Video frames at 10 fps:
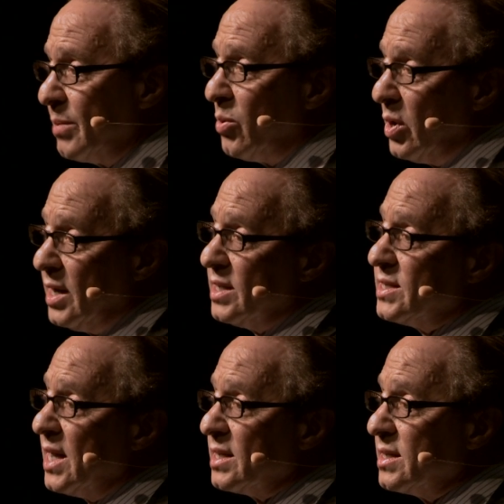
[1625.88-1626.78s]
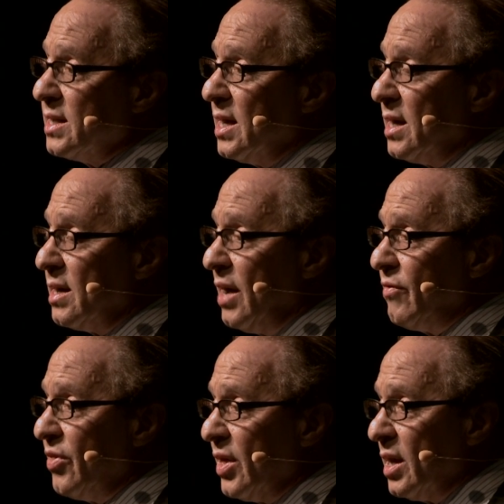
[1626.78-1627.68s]
My point is that
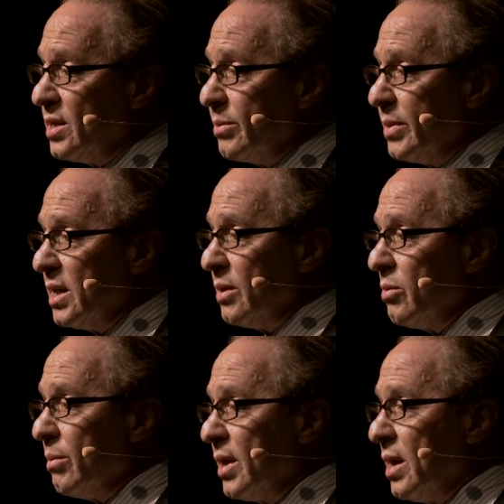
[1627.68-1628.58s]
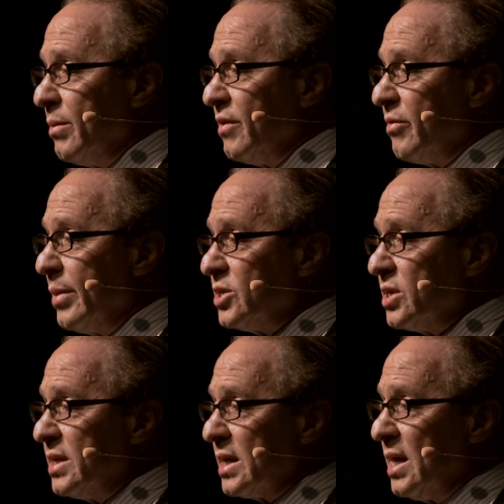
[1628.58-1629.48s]
everything ultimately will become
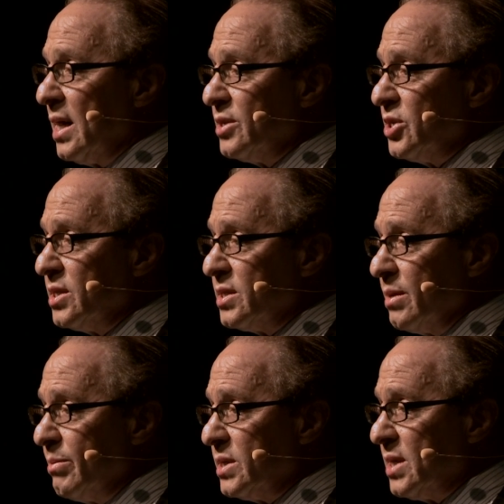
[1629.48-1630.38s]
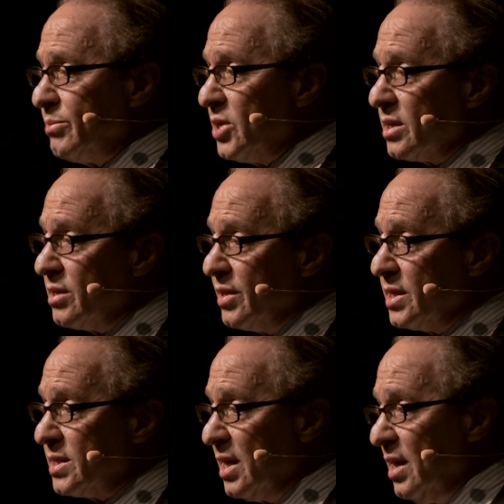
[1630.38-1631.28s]
information technology and be subject to
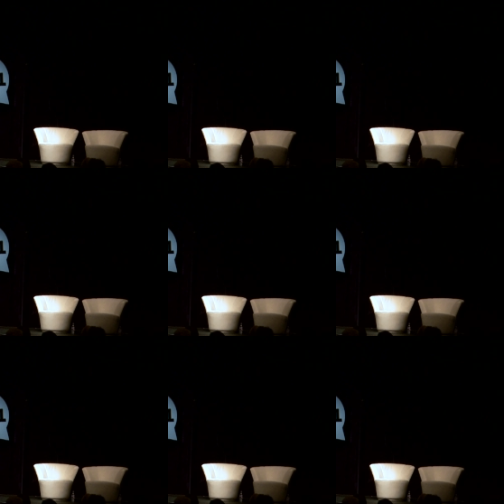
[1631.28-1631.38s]
this